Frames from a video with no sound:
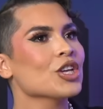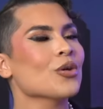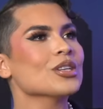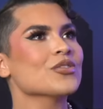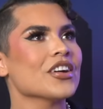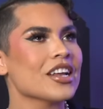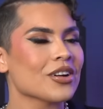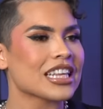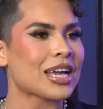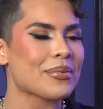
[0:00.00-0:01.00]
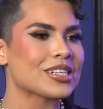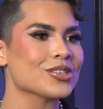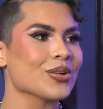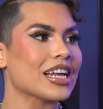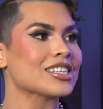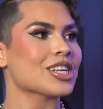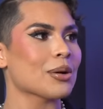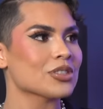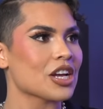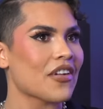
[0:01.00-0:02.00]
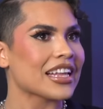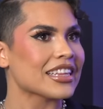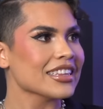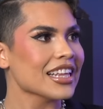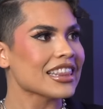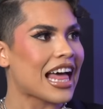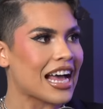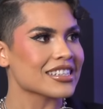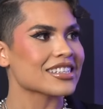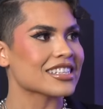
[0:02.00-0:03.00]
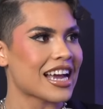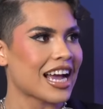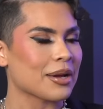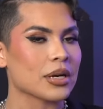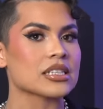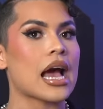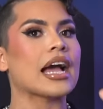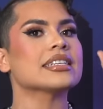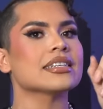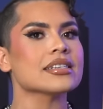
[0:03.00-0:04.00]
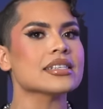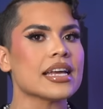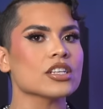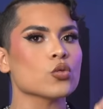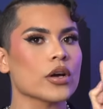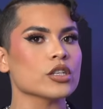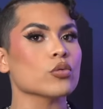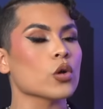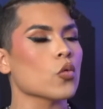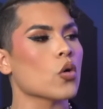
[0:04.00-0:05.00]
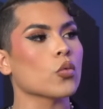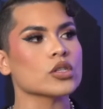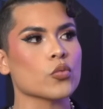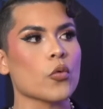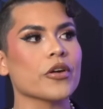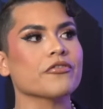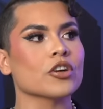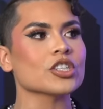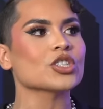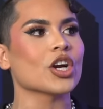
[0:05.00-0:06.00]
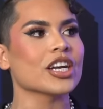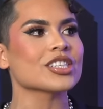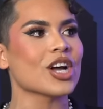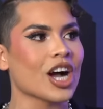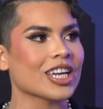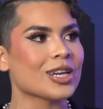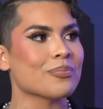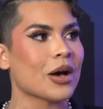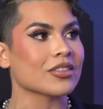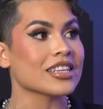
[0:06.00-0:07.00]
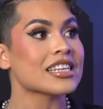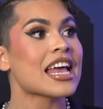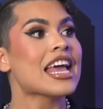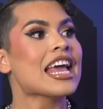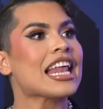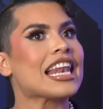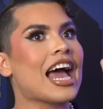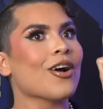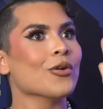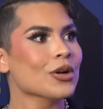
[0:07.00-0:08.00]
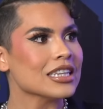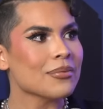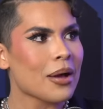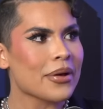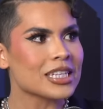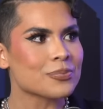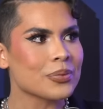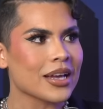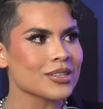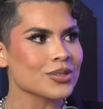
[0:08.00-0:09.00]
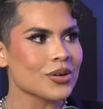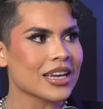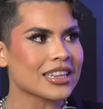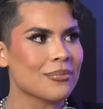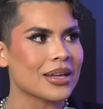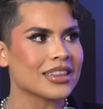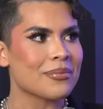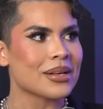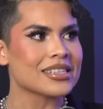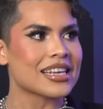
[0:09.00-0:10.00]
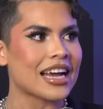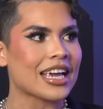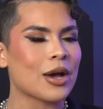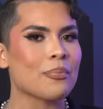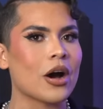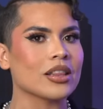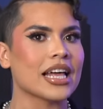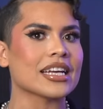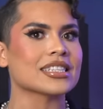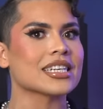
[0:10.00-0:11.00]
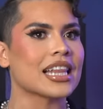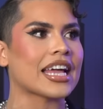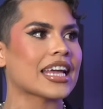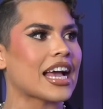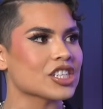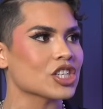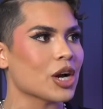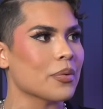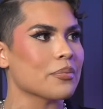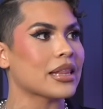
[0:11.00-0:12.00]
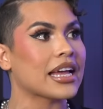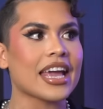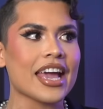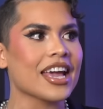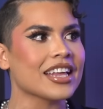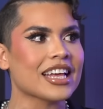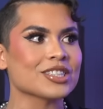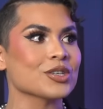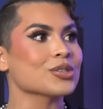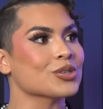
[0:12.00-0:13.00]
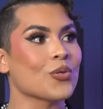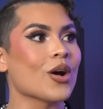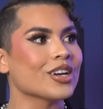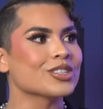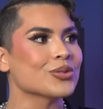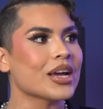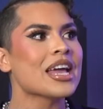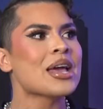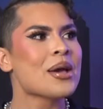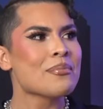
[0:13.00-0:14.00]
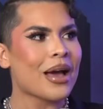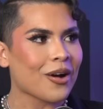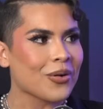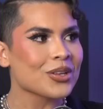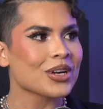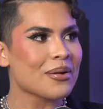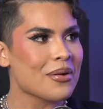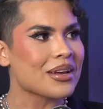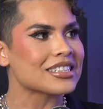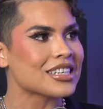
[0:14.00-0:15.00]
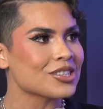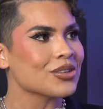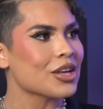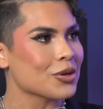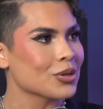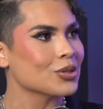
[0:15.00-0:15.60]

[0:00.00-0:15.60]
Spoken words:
You know what's funny? Ahorita que mencionas Top Chef, I think the last time, because I did say 2021 was when we first started talking about this. La última vez pienso que te mandé mensaje about like to like catch up and be like, hey, like, do you still want to do it? Me acuerdo que me habías dicho that you were